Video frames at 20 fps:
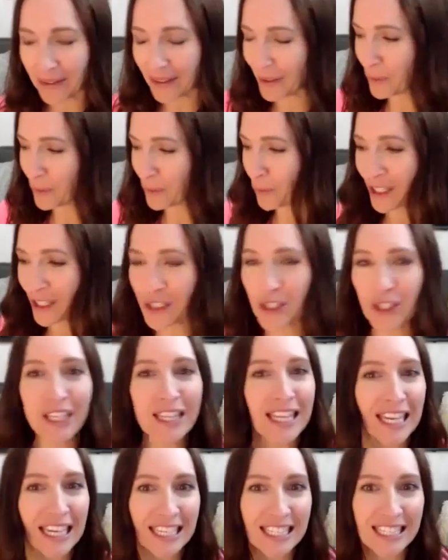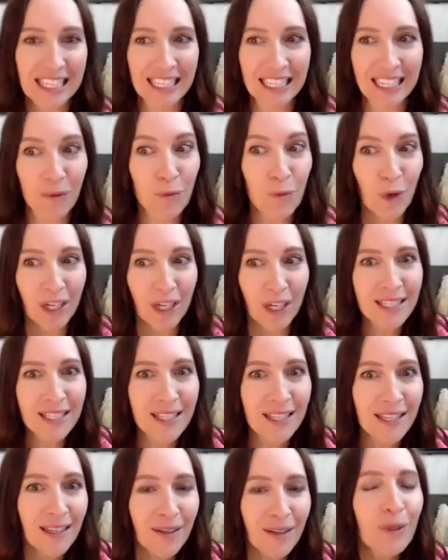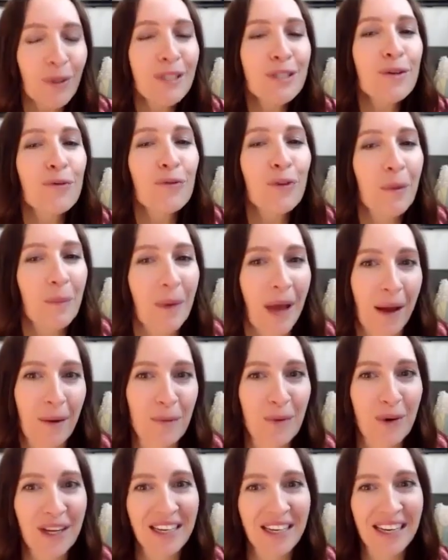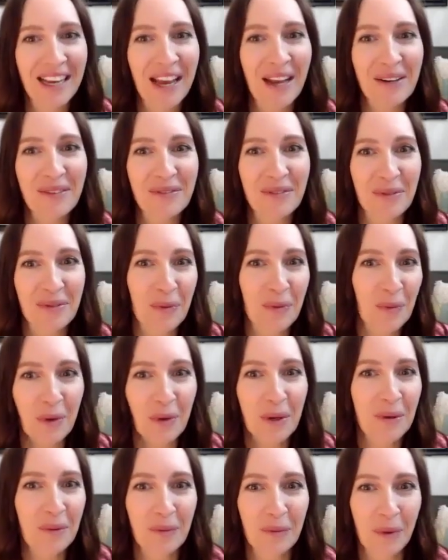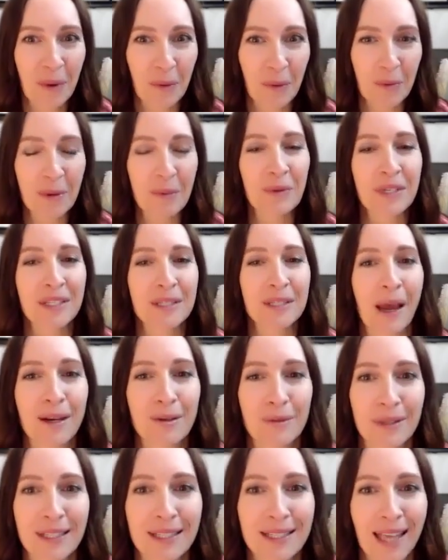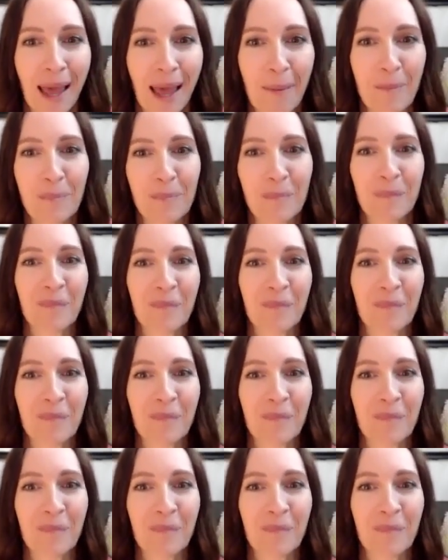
Where'd you get that idea? And what's the format? What will people expect with this game?